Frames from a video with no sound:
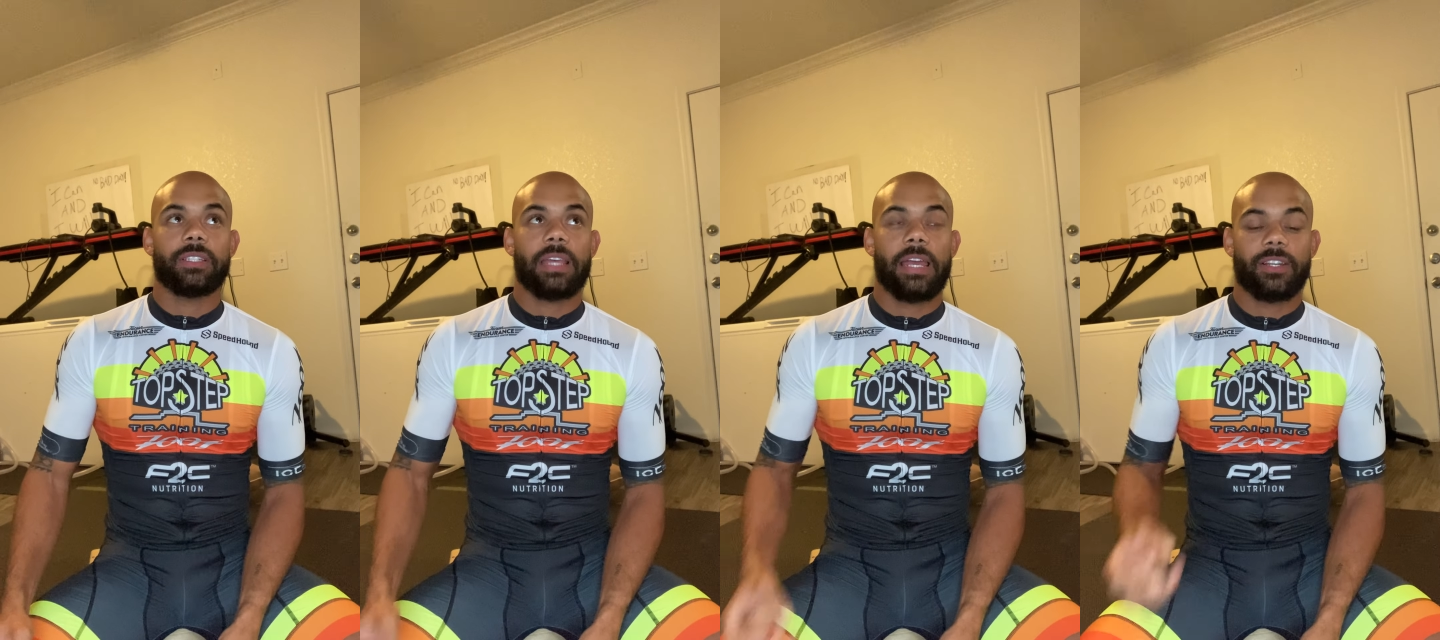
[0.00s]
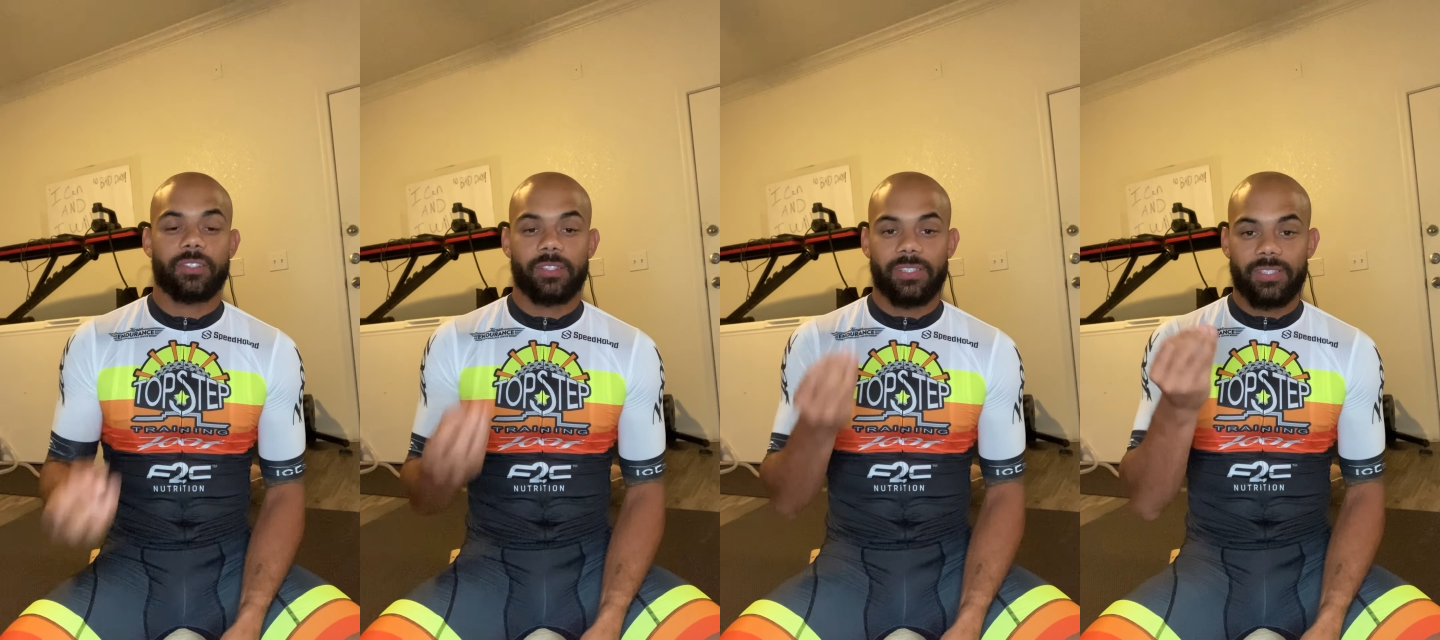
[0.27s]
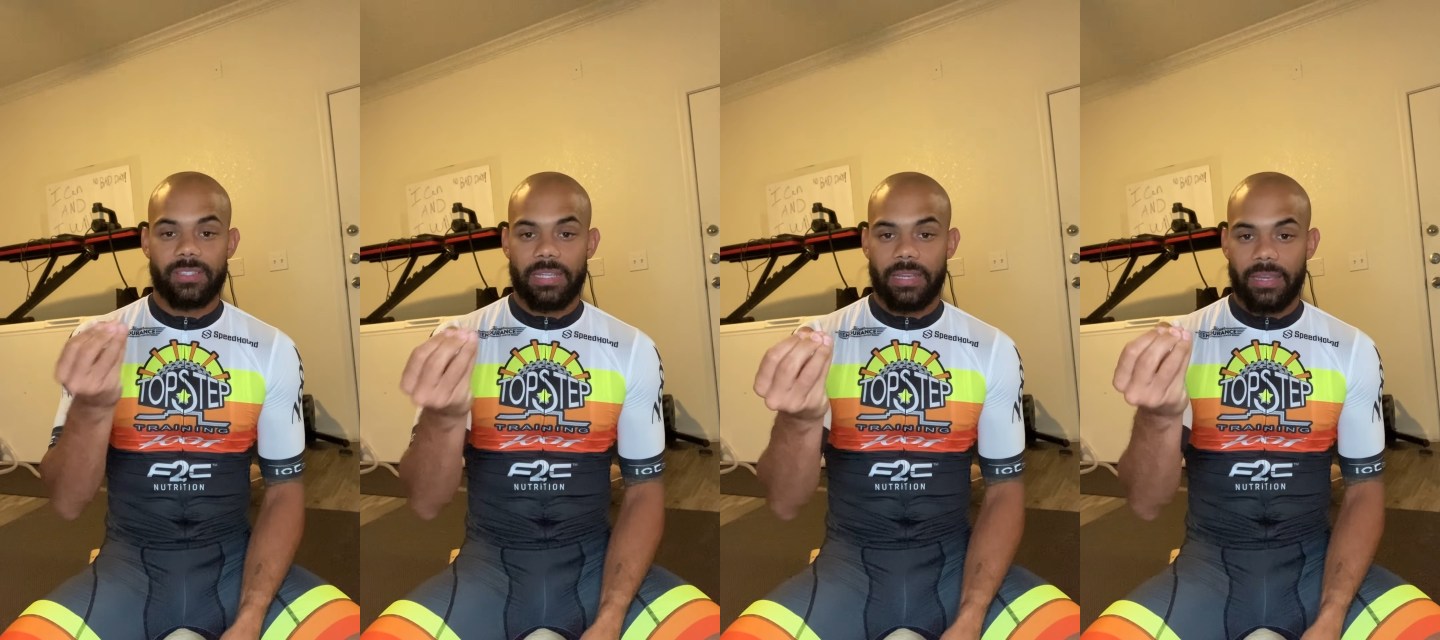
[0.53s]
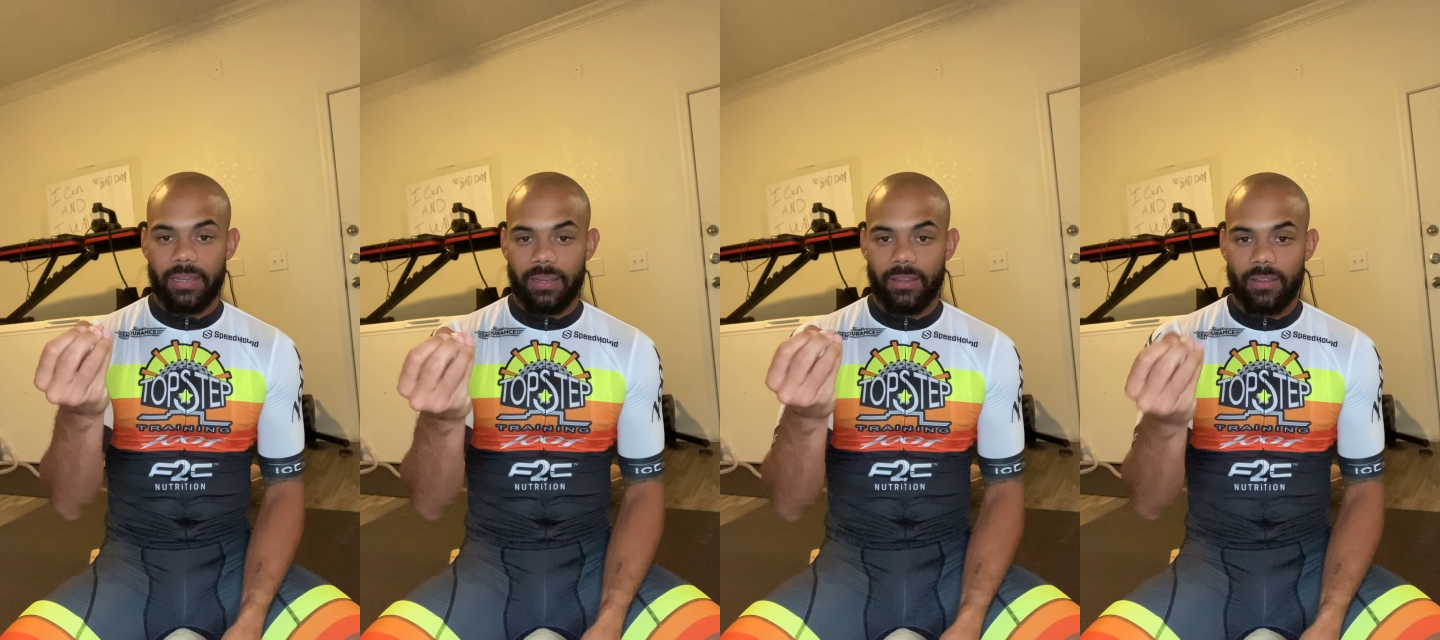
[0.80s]
actually
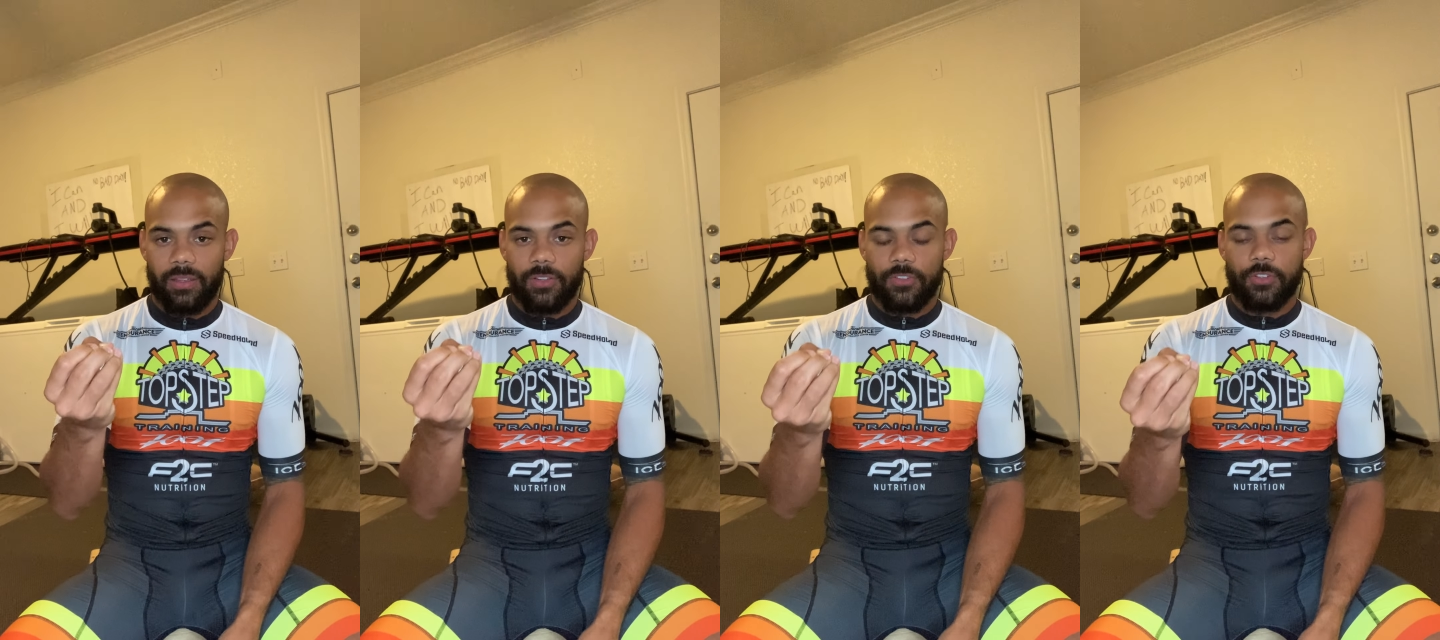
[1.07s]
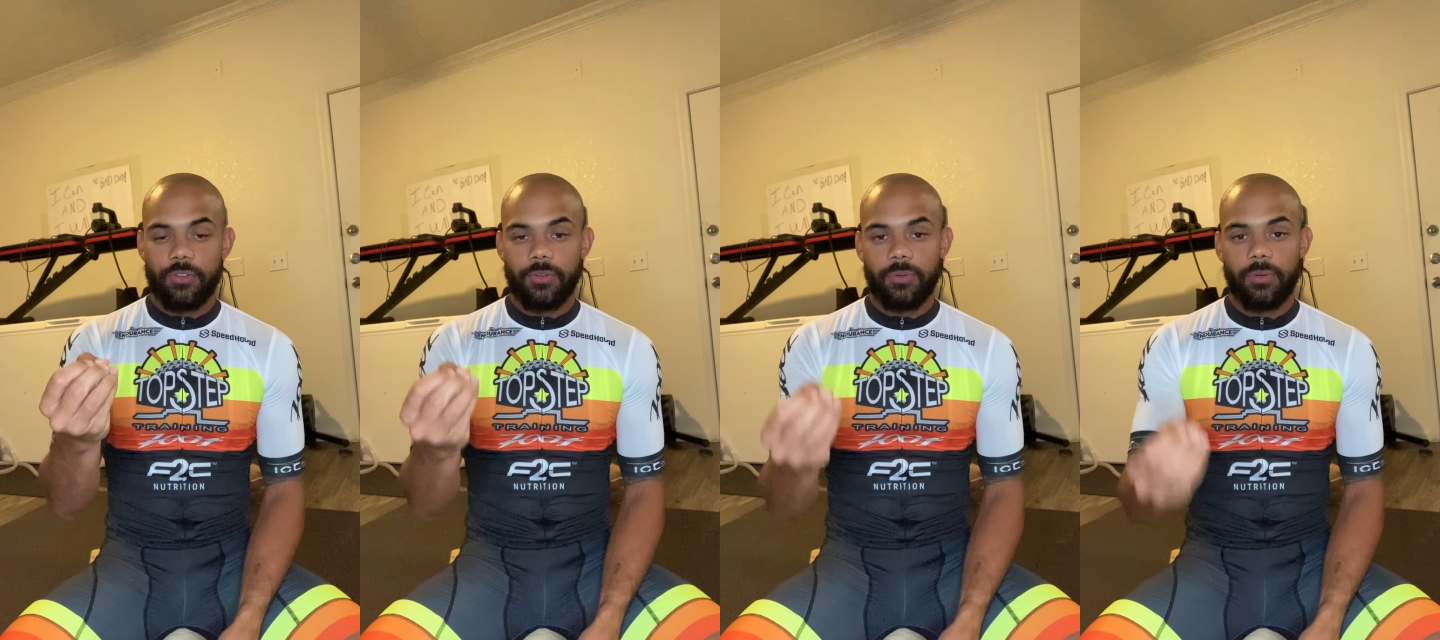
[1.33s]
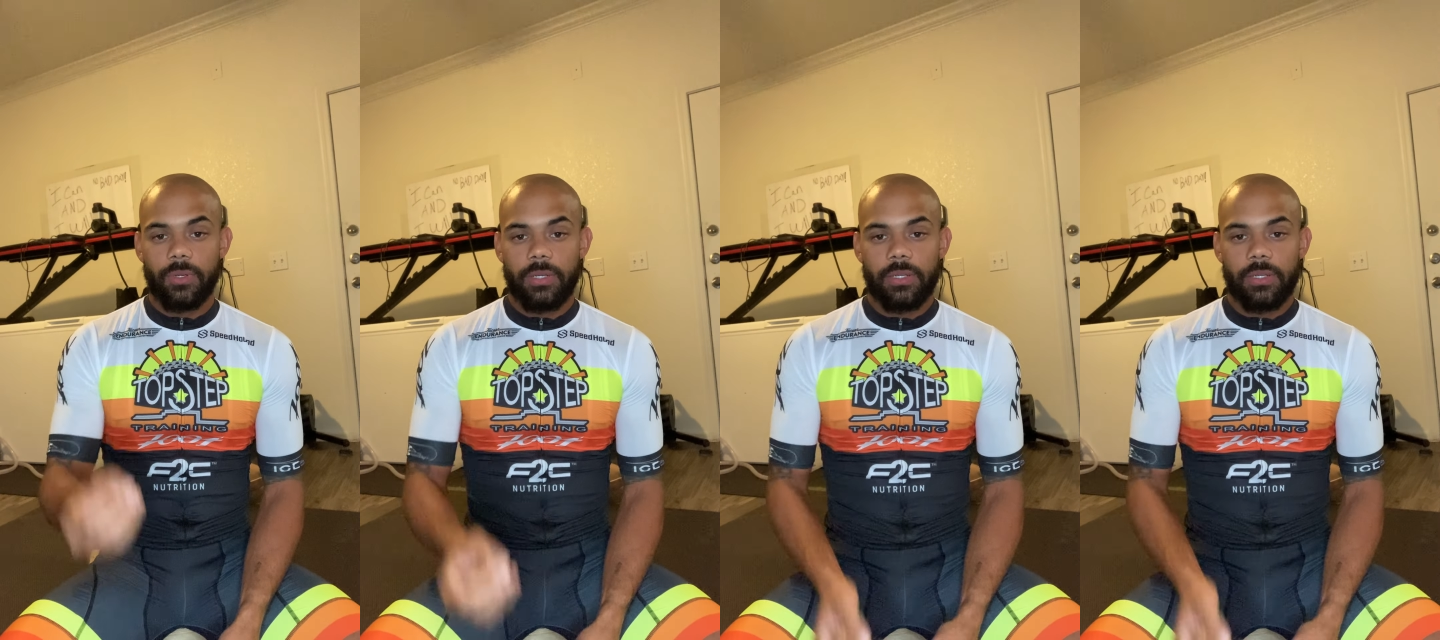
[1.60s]
sticking to